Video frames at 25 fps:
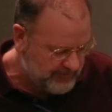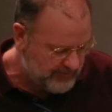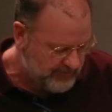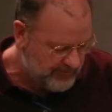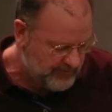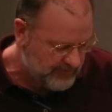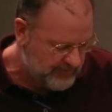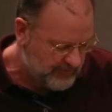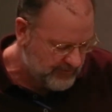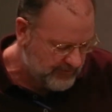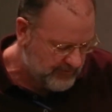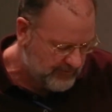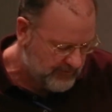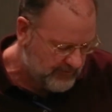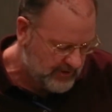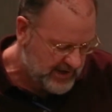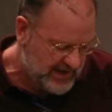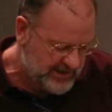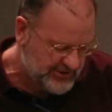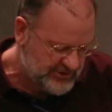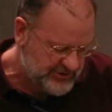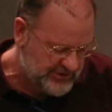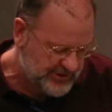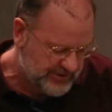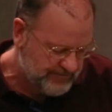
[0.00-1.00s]

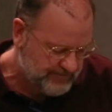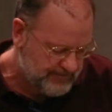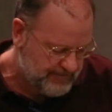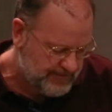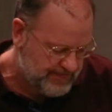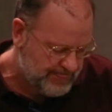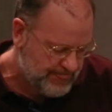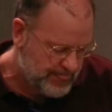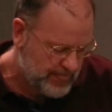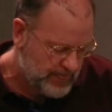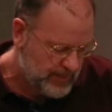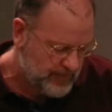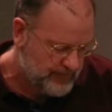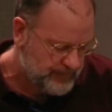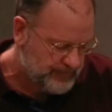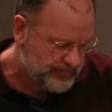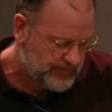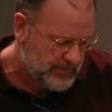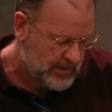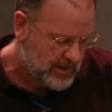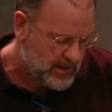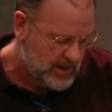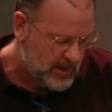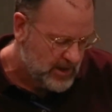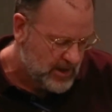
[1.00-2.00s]
regeneration.
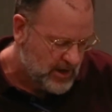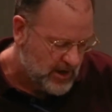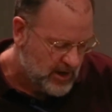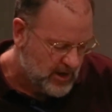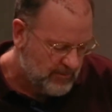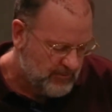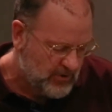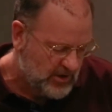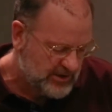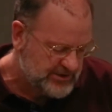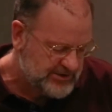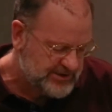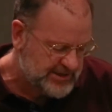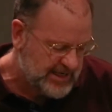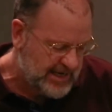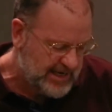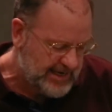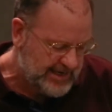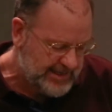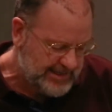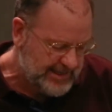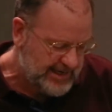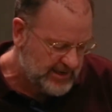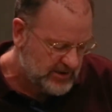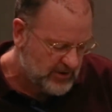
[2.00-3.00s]
I might
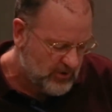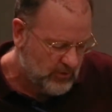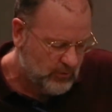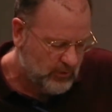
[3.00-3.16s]
say